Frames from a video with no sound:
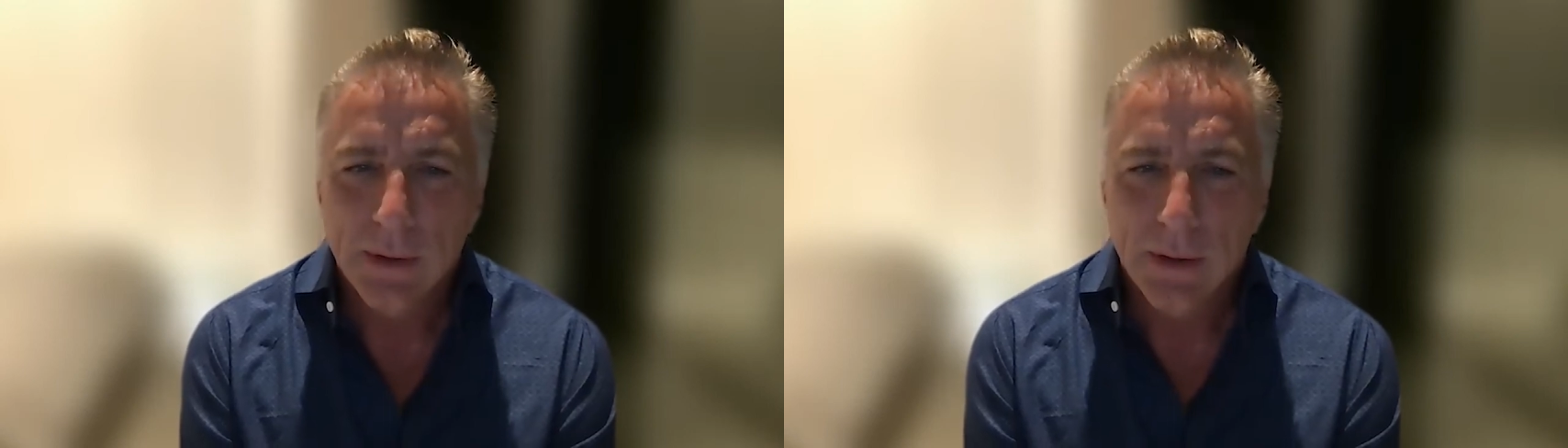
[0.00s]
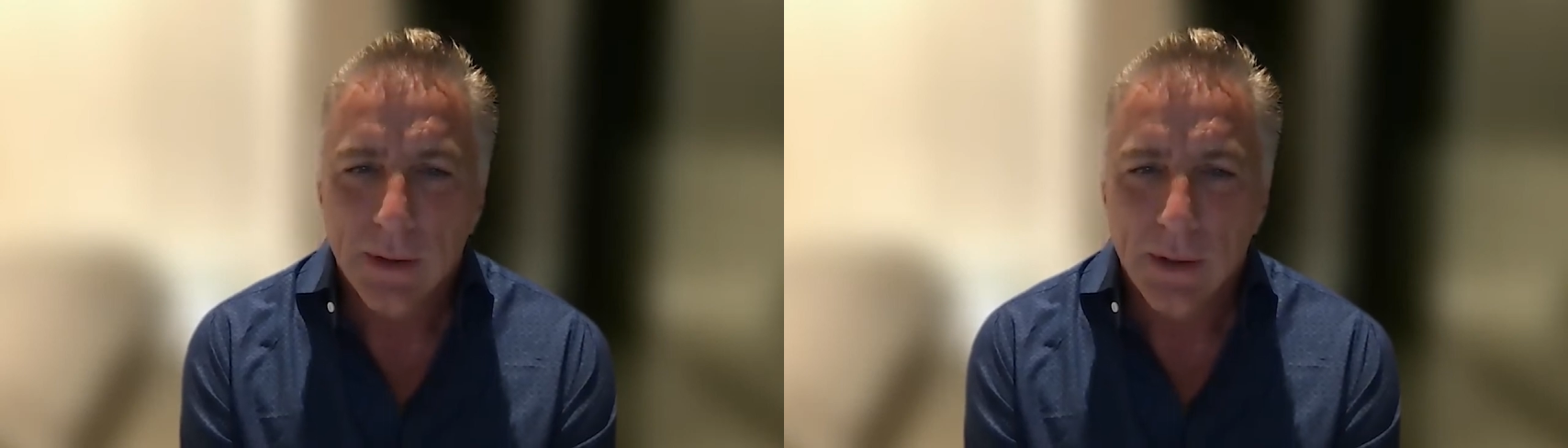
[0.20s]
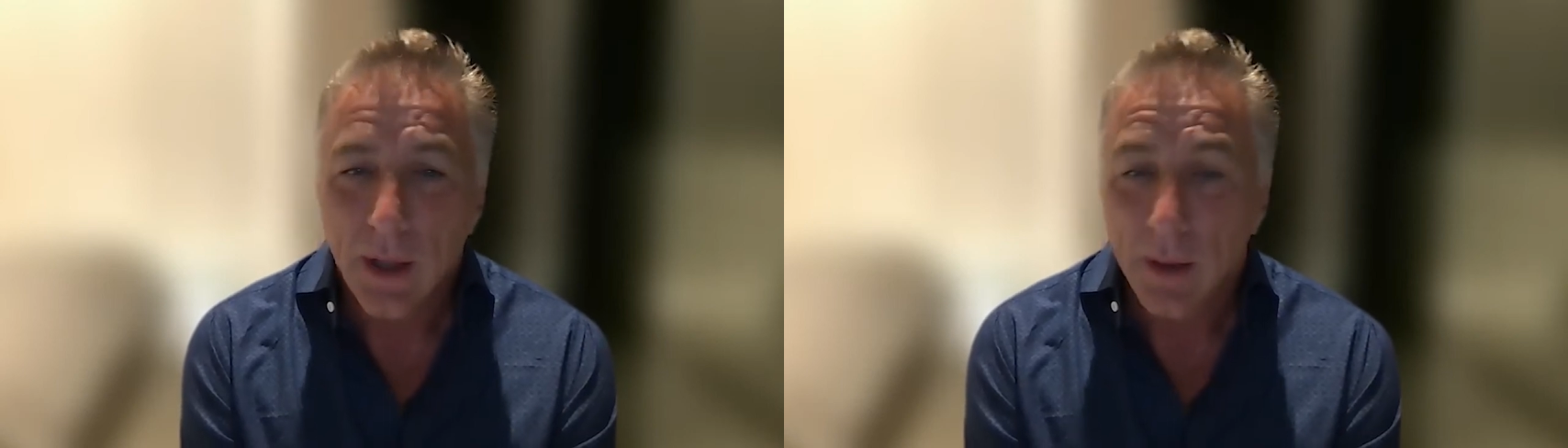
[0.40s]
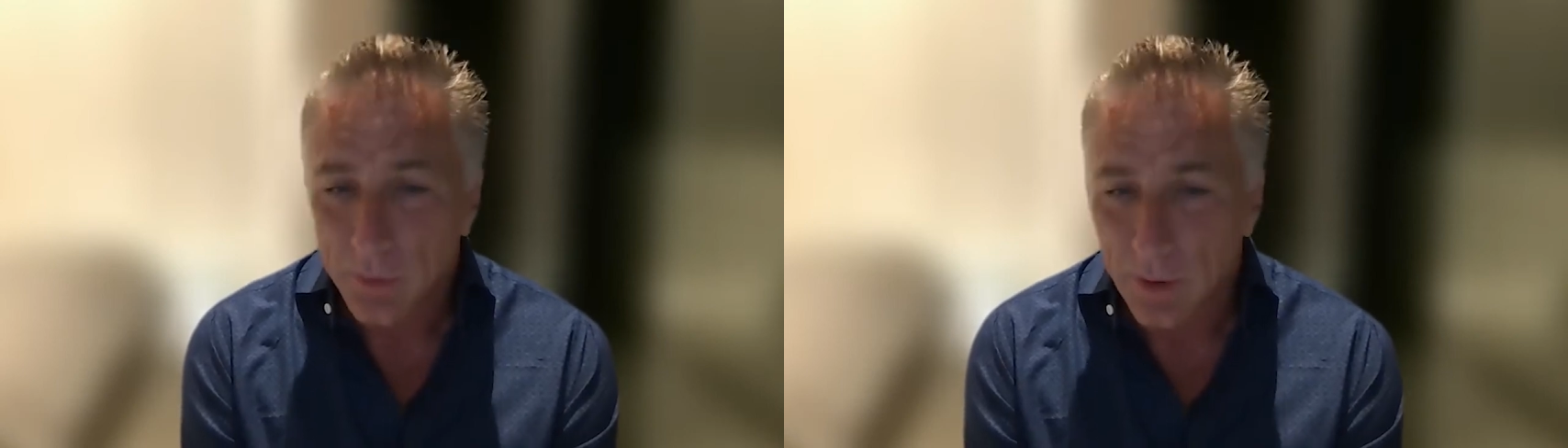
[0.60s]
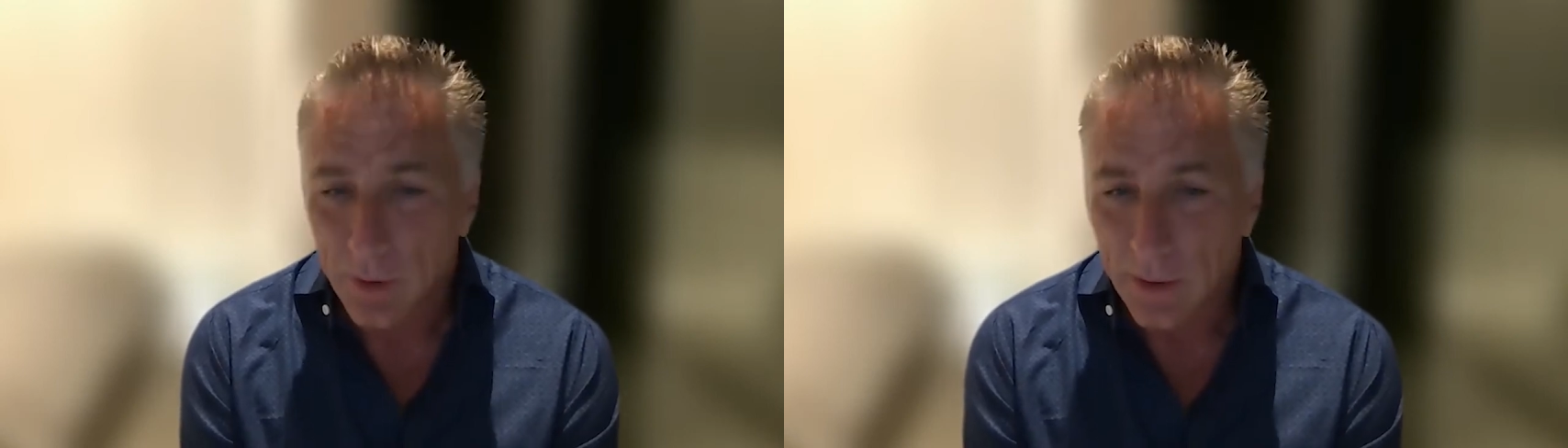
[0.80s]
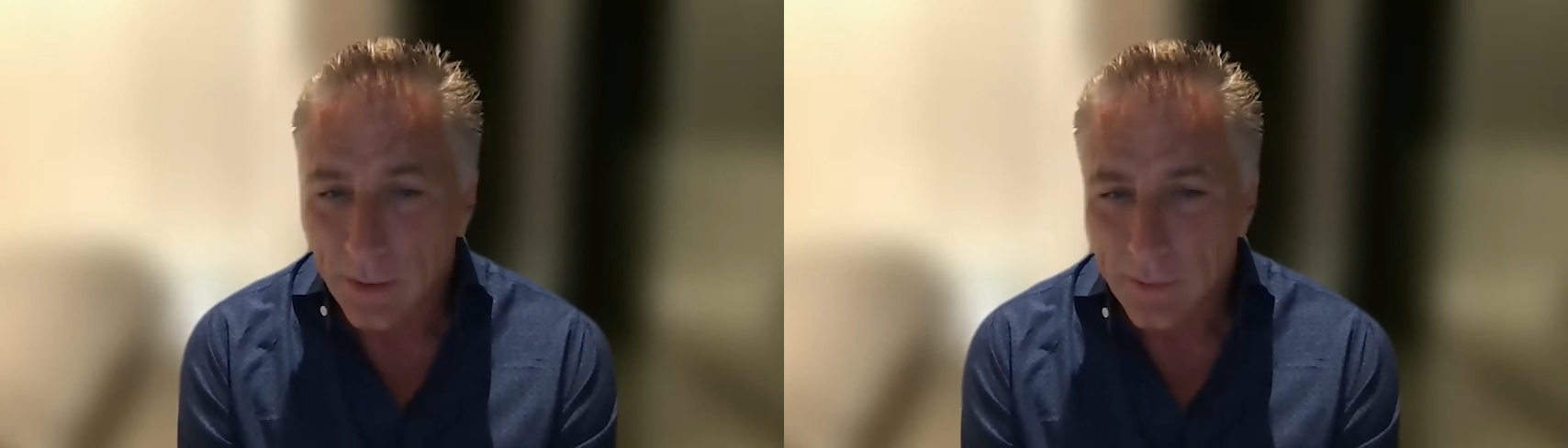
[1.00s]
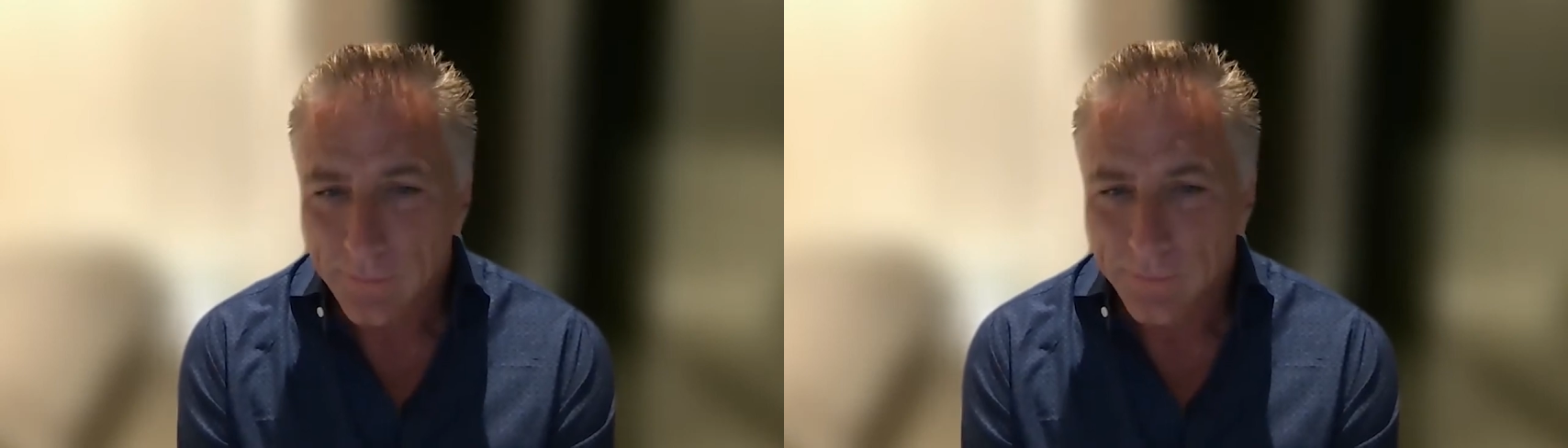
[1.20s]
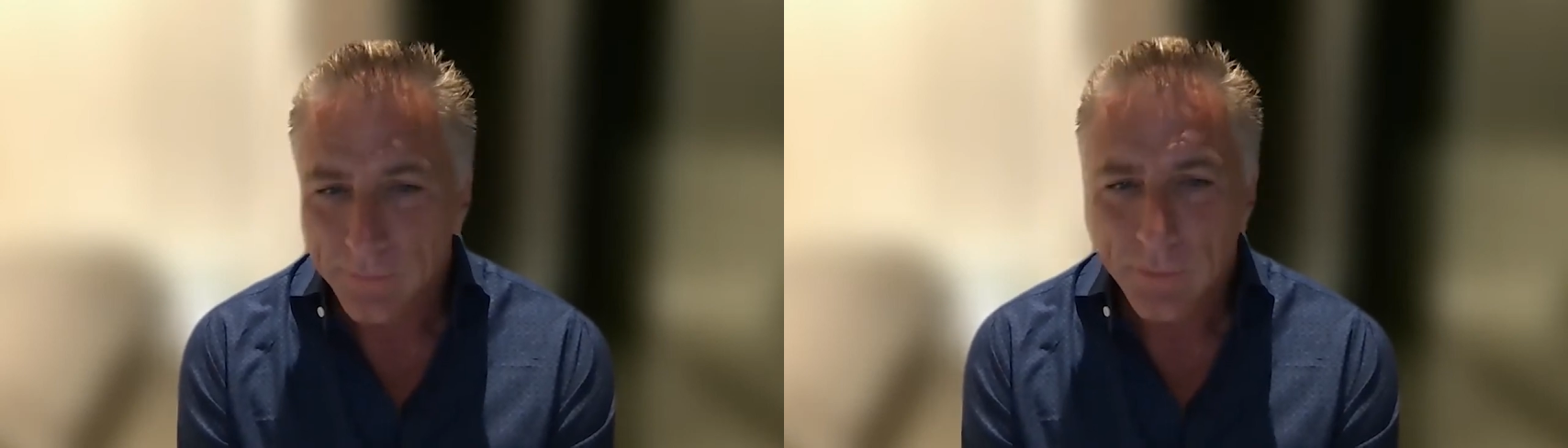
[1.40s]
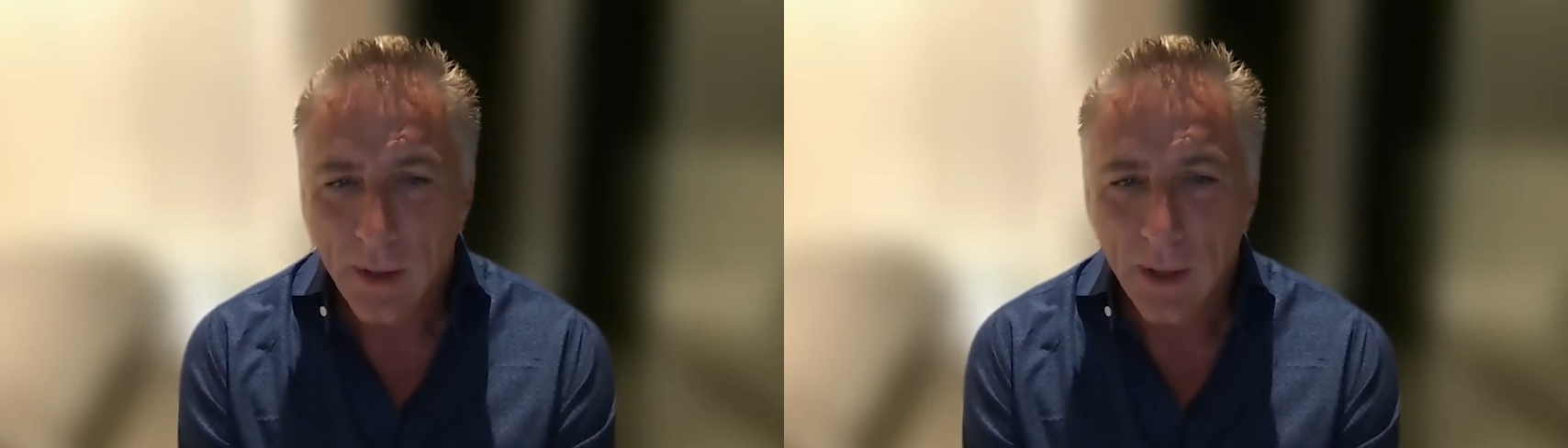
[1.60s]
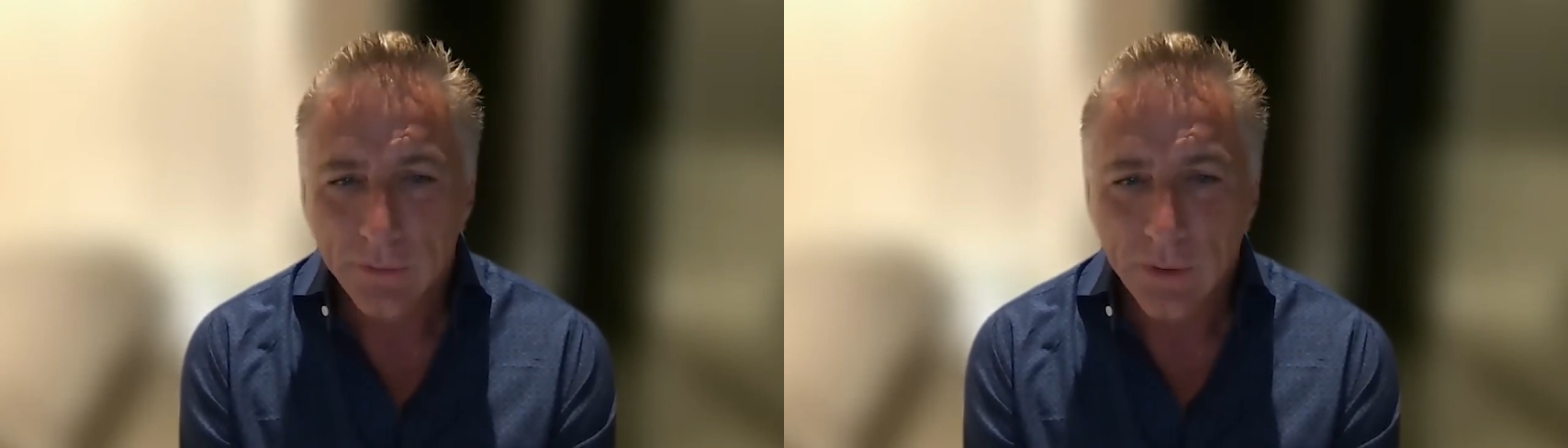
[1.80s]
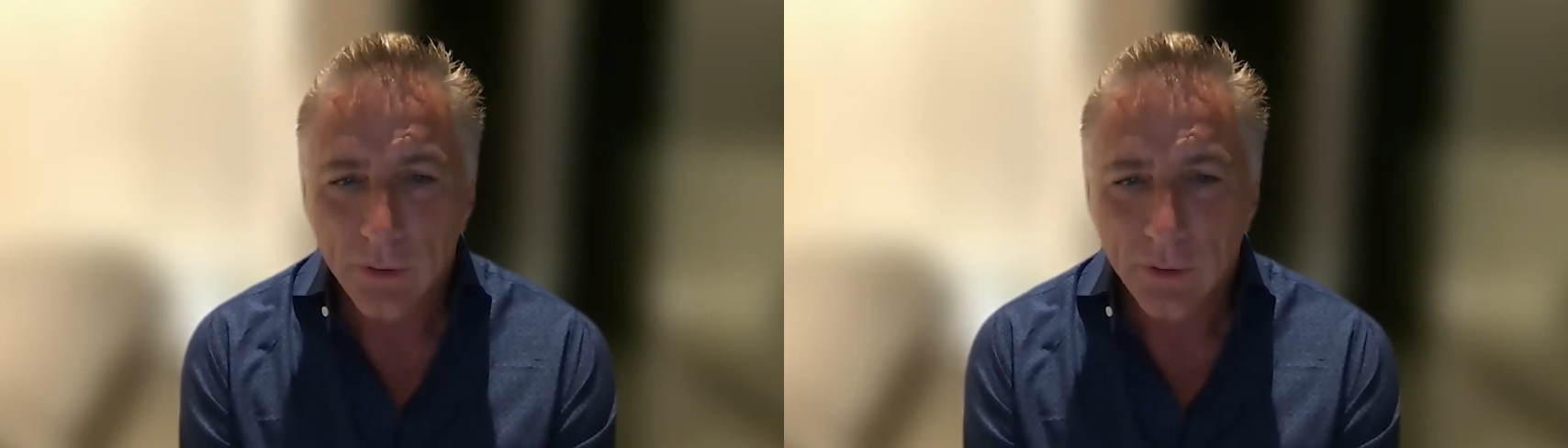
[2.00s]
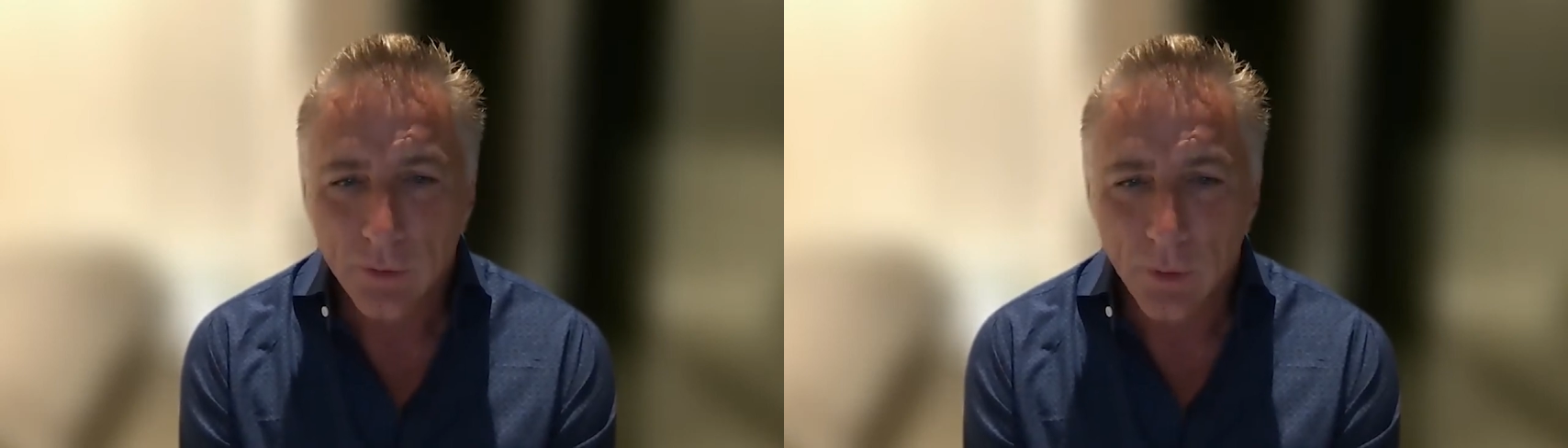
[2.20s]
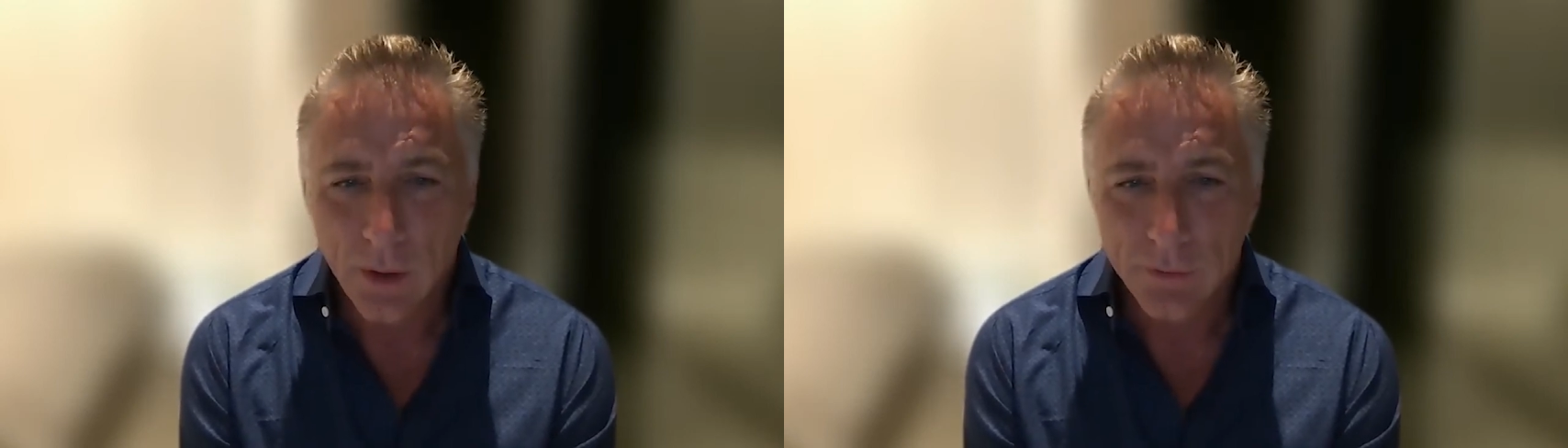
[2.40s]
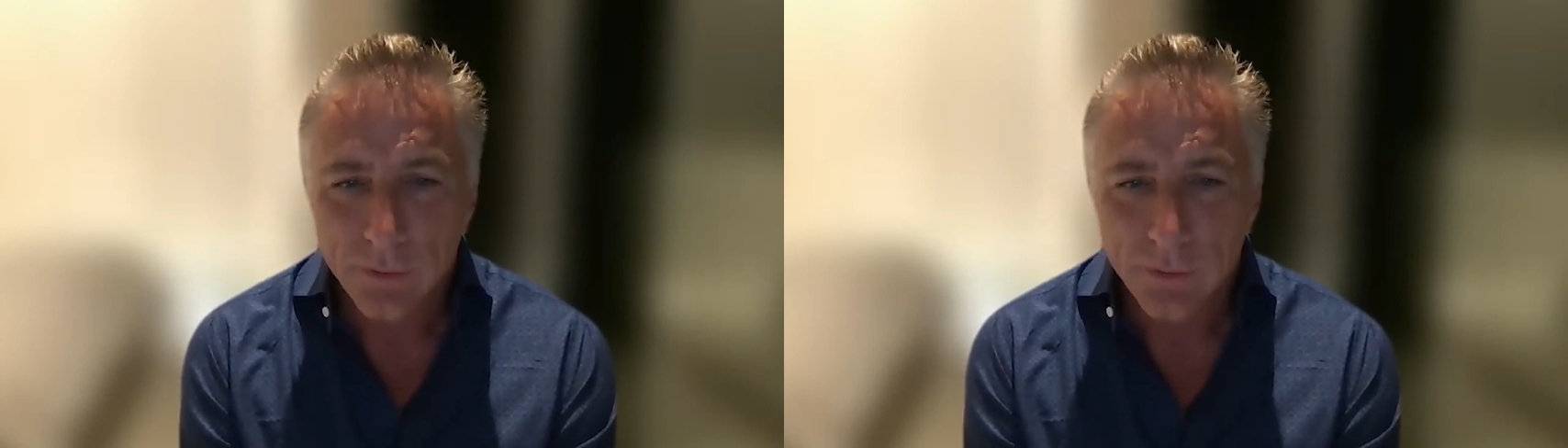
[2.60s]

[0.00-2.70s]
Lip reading: upgrade as the years go on. So